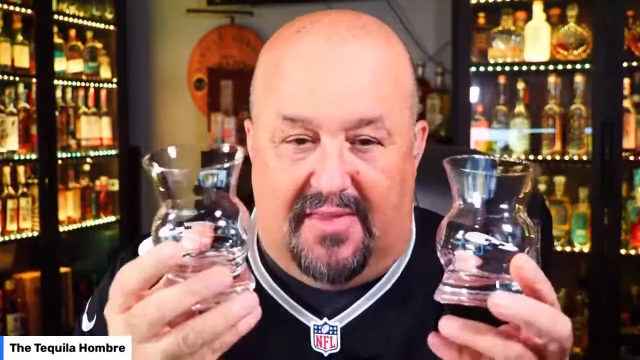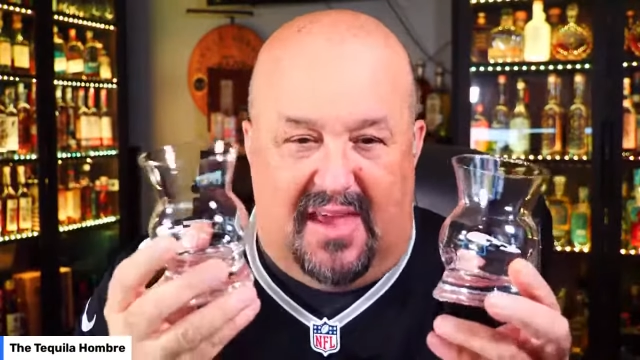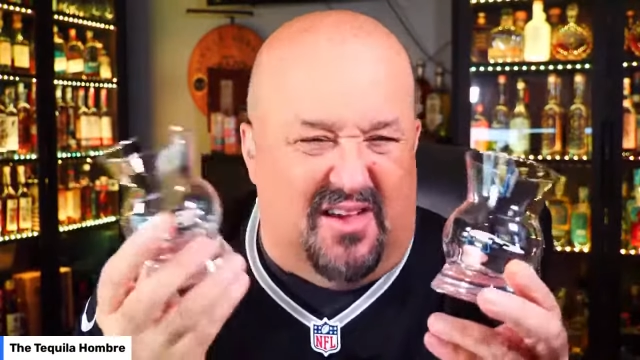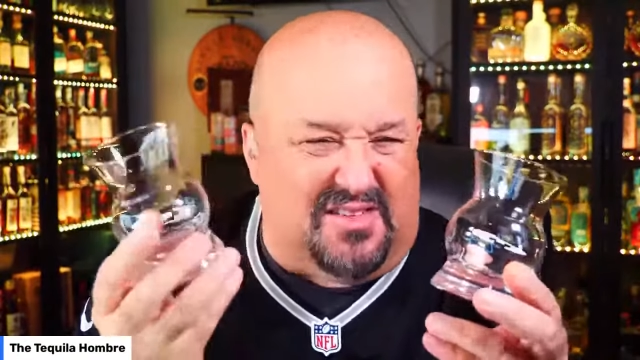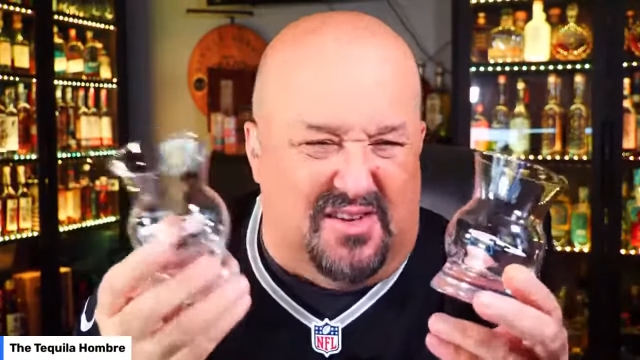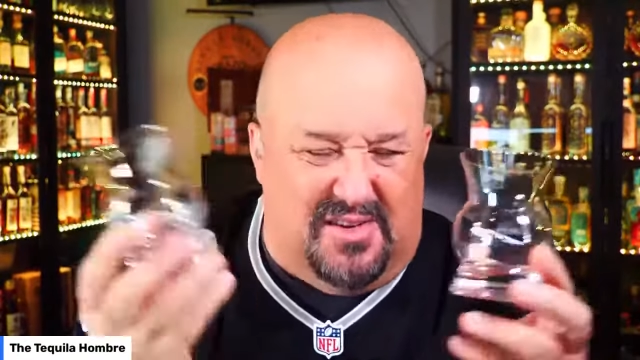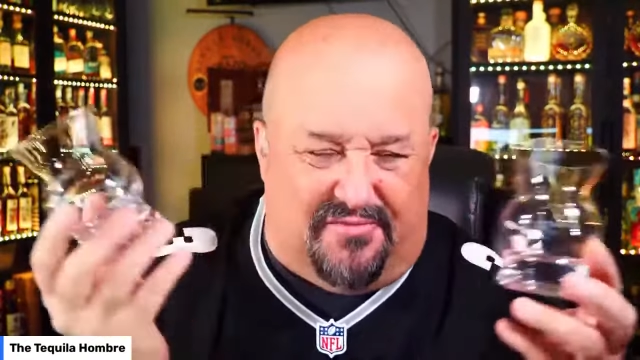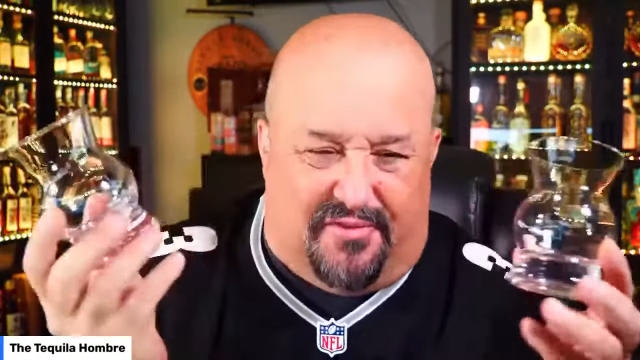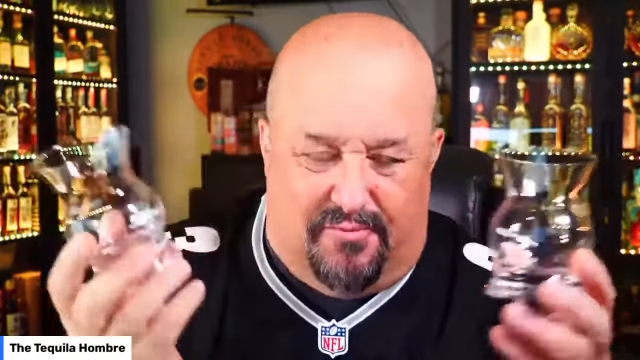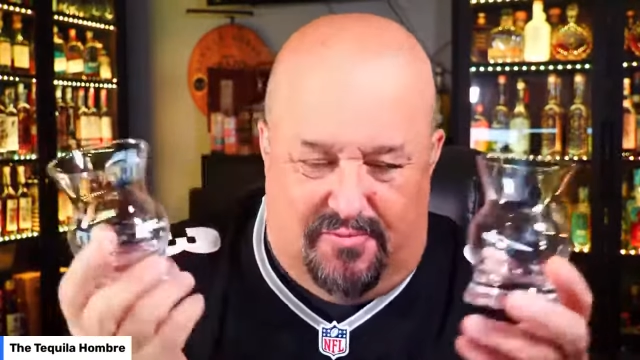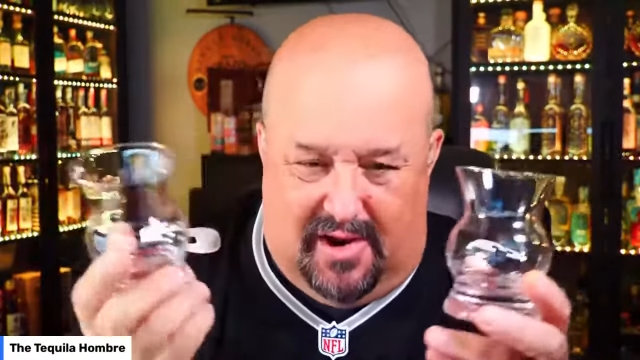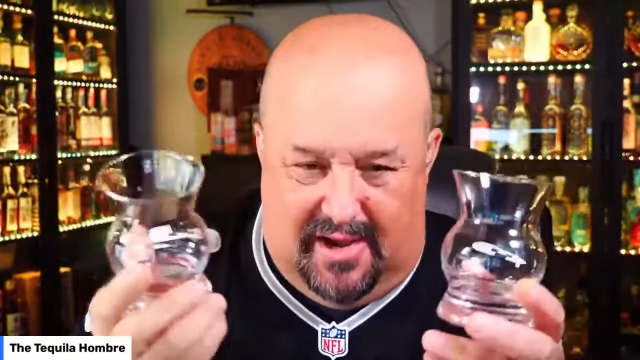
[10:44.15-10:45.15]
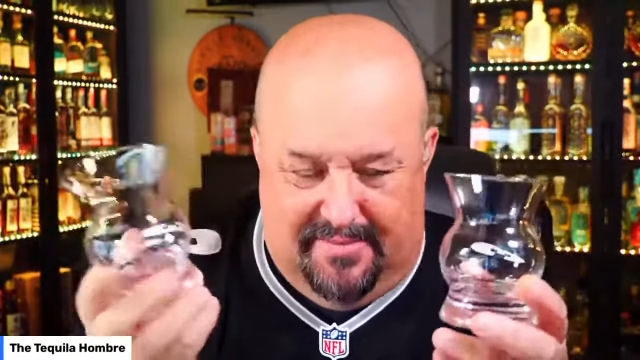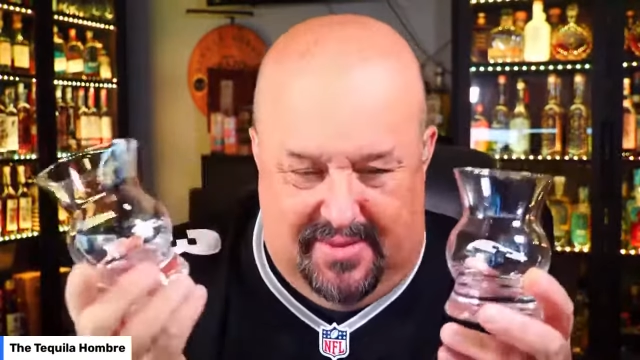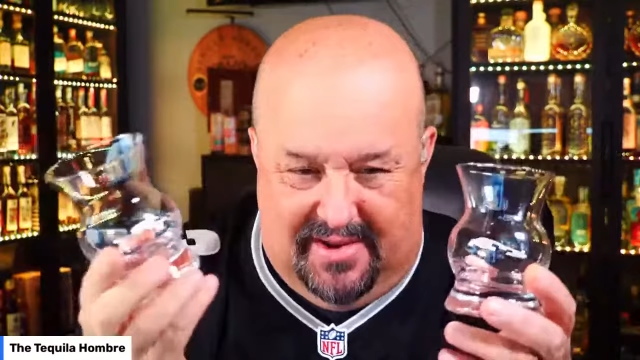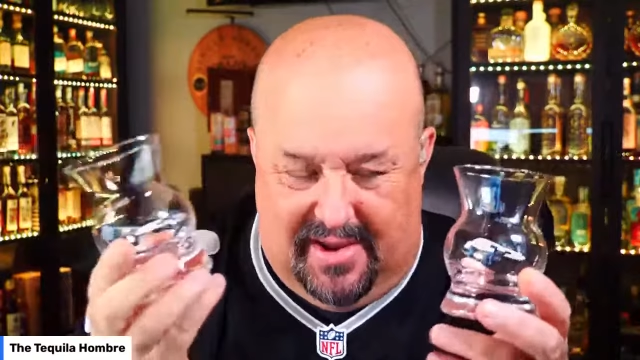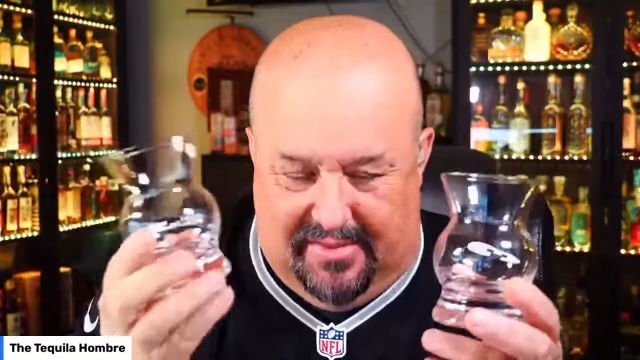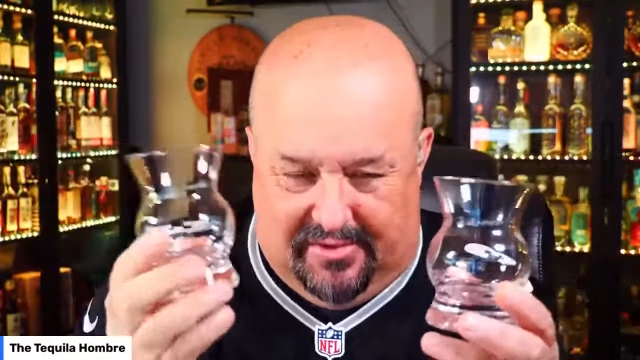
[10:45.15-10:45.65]
They also use it for rum
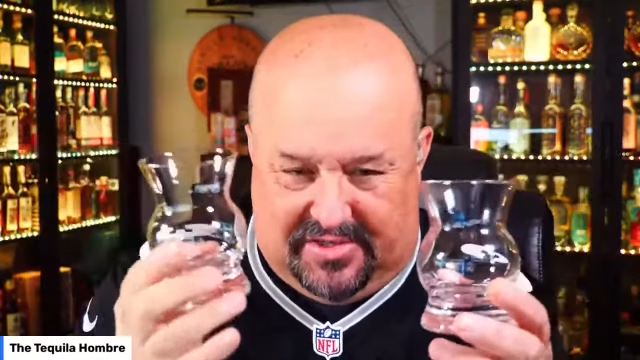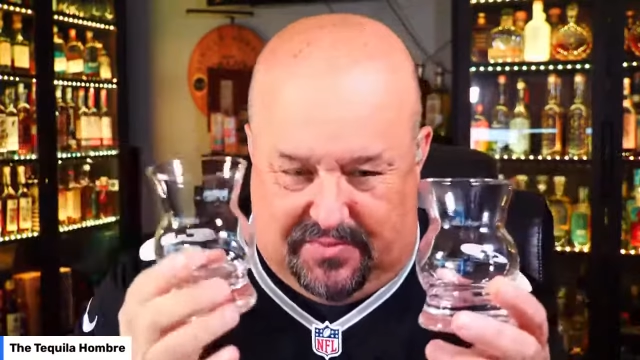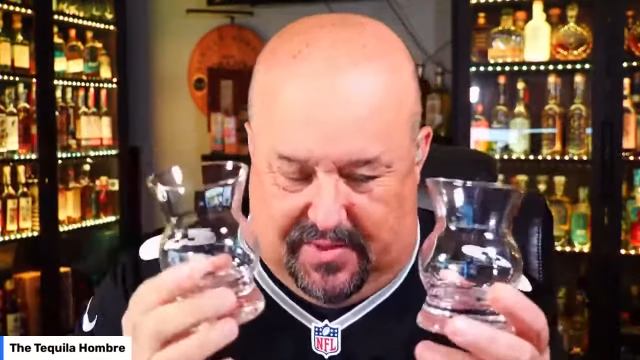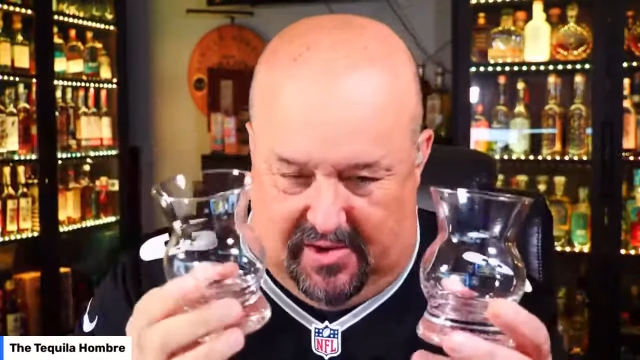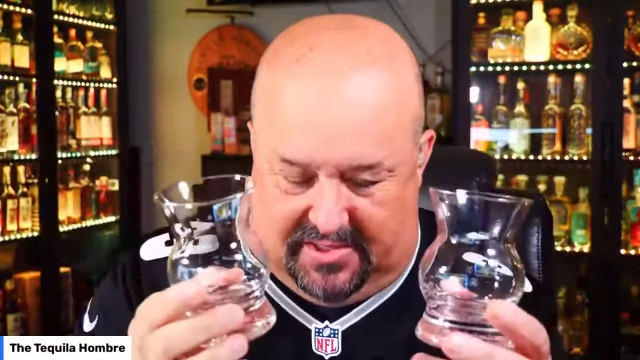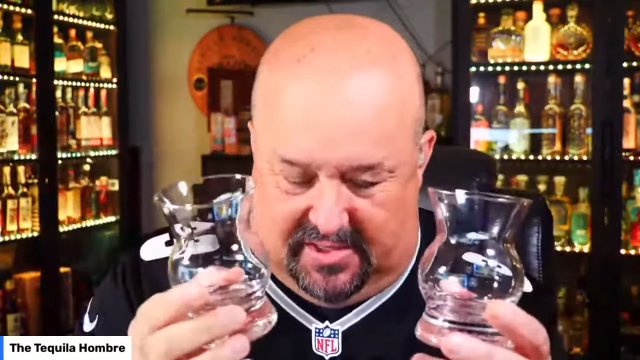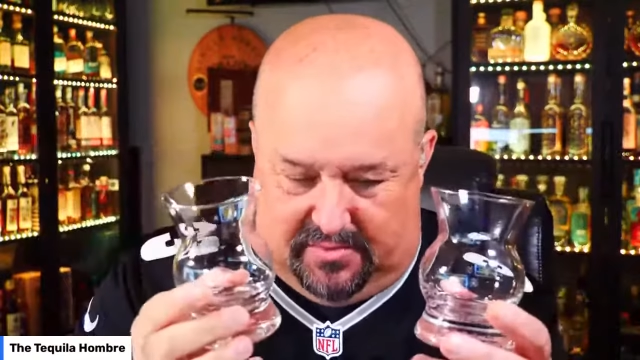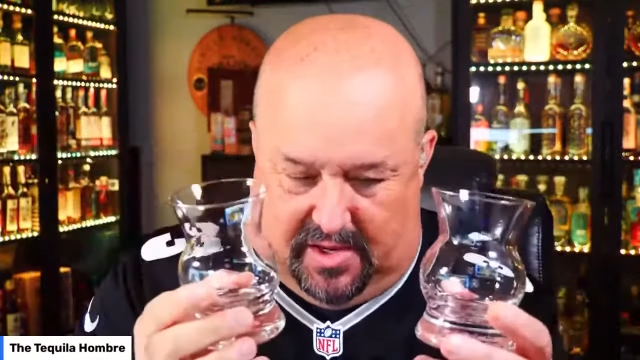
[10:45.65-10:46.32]
and other spirits as